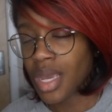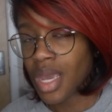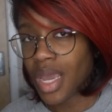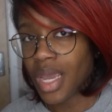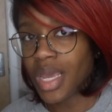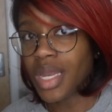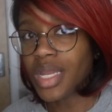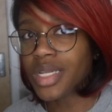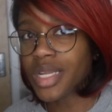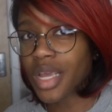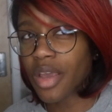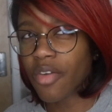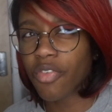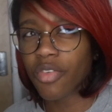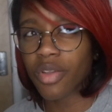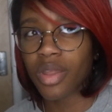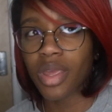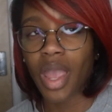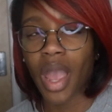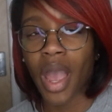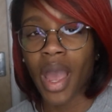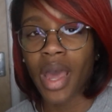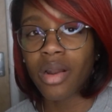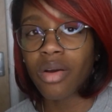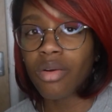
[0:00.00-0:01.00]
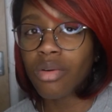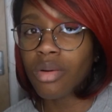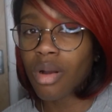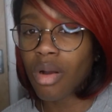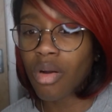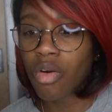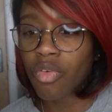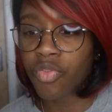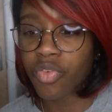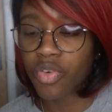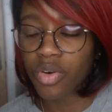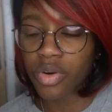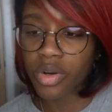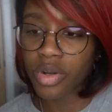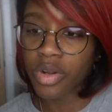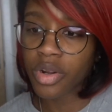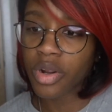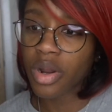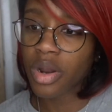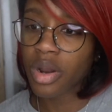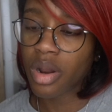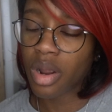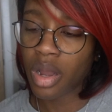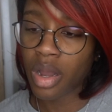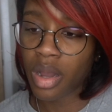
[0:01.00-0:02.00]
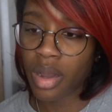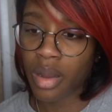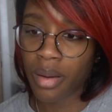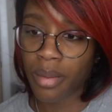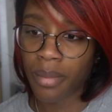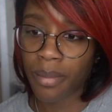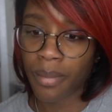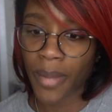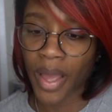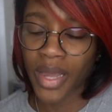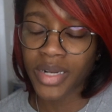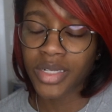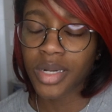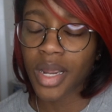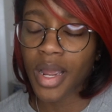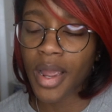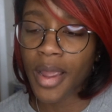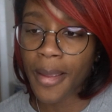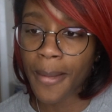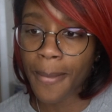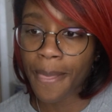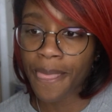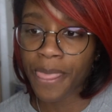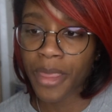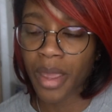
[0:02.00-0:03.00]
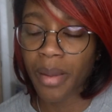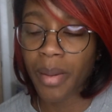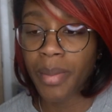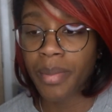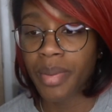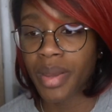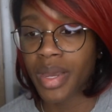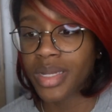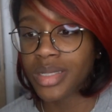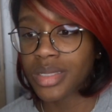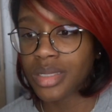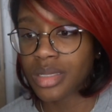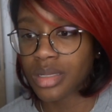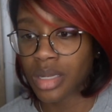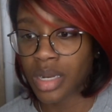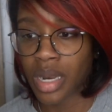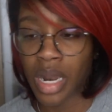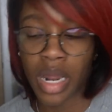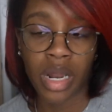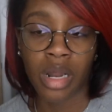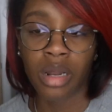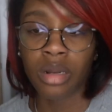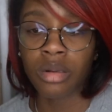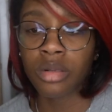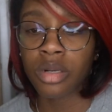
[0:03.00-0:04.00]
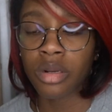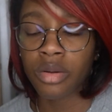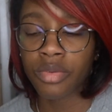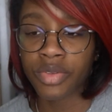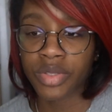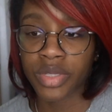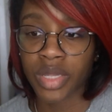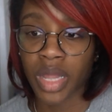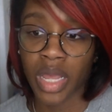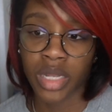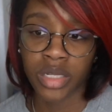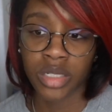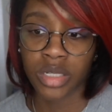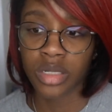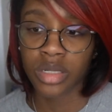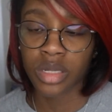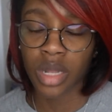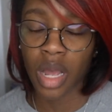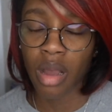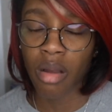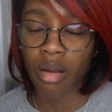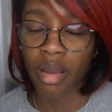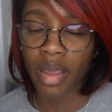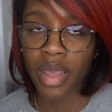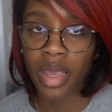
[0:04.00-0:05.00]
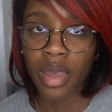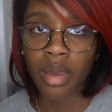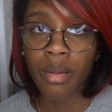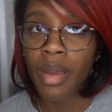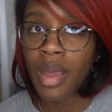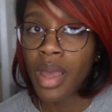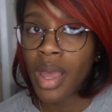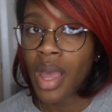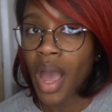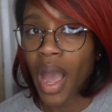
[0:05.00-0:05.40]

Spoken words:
and it definitely, I don't go for, I try my best, and I don't know if that's just how I am.